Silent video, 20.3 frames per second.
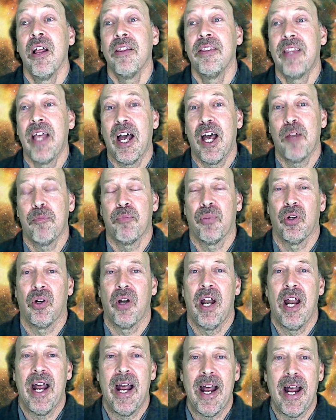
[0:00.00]
that
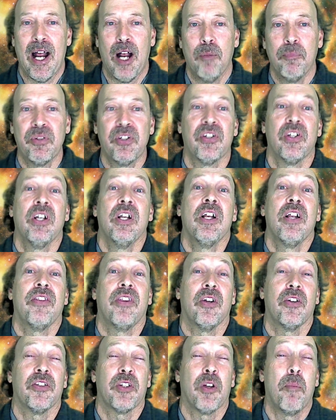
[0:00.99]
perhaps
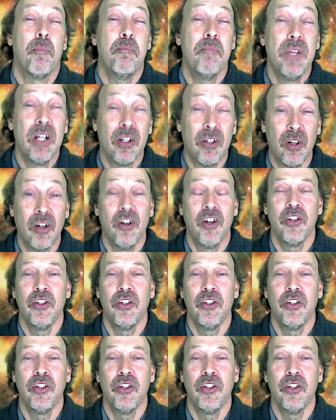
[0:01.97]
there's a mirror